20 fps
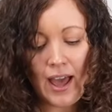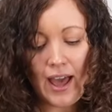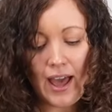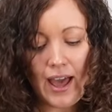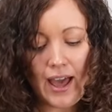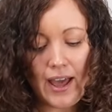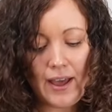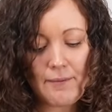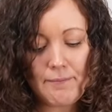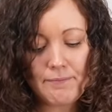
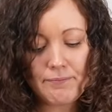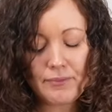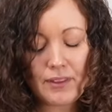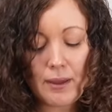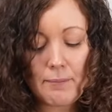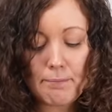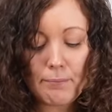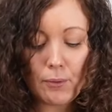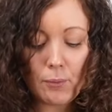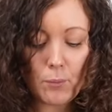um,
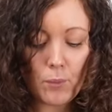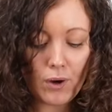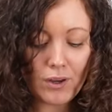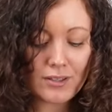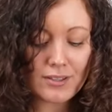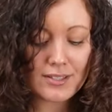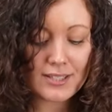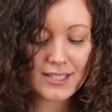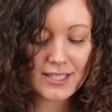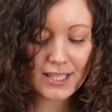but
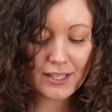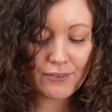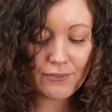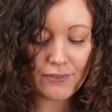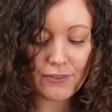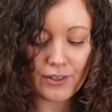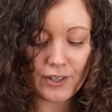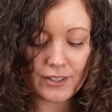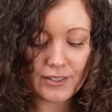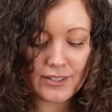what's
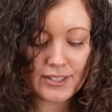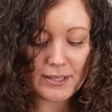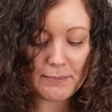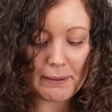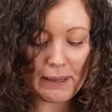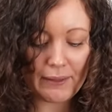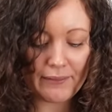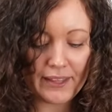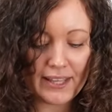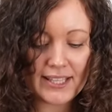different
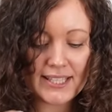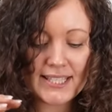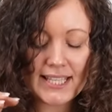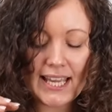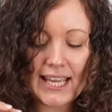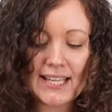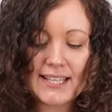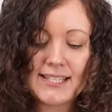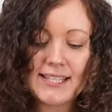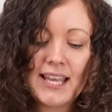about this
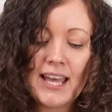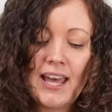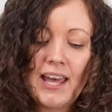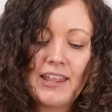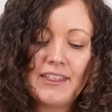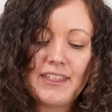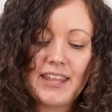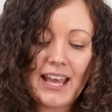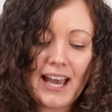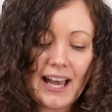is
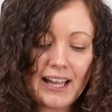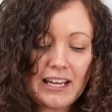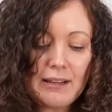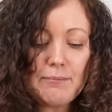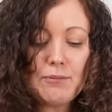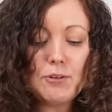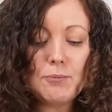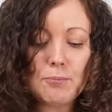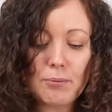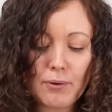the
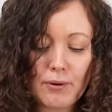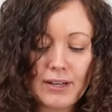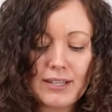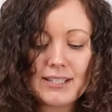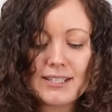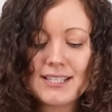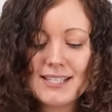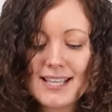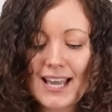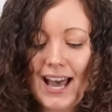animal
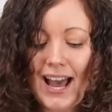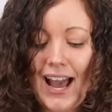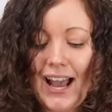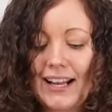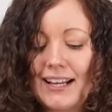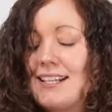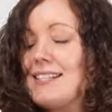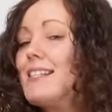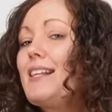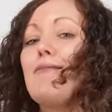print
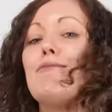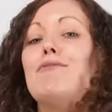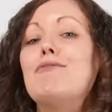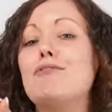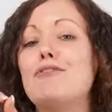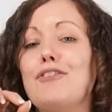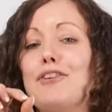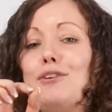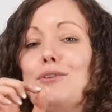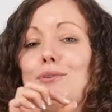design is then
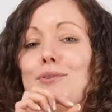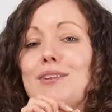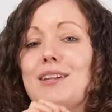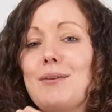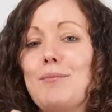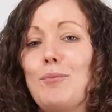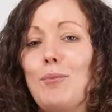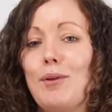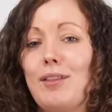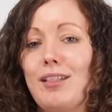filled
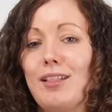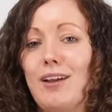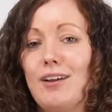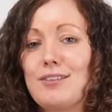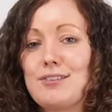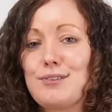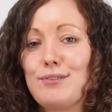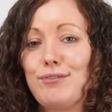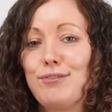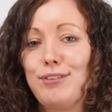in with
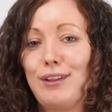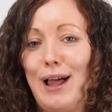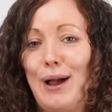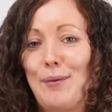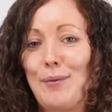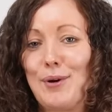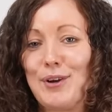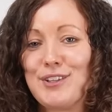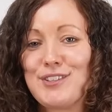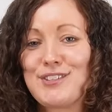lots of
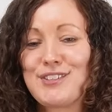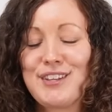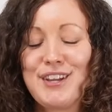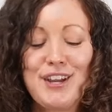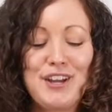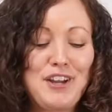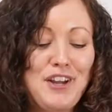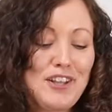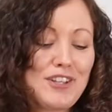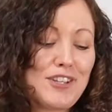flowers
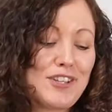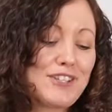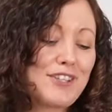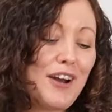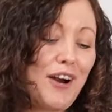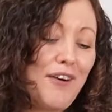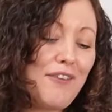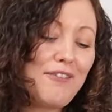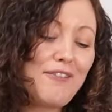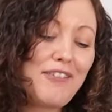so it's
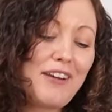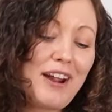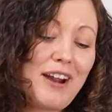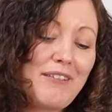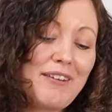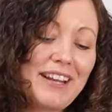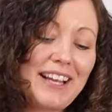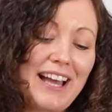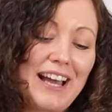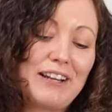got a
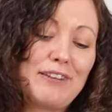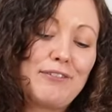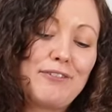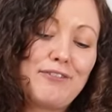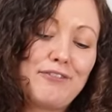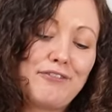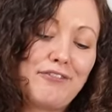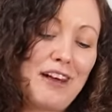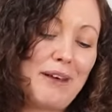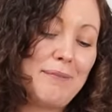very kind of
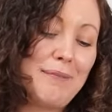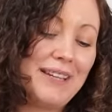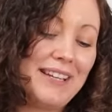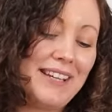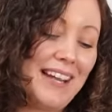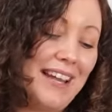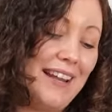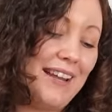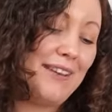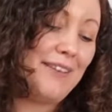
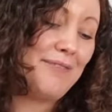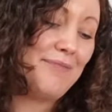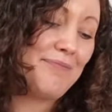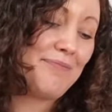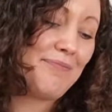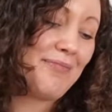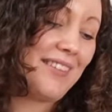feminine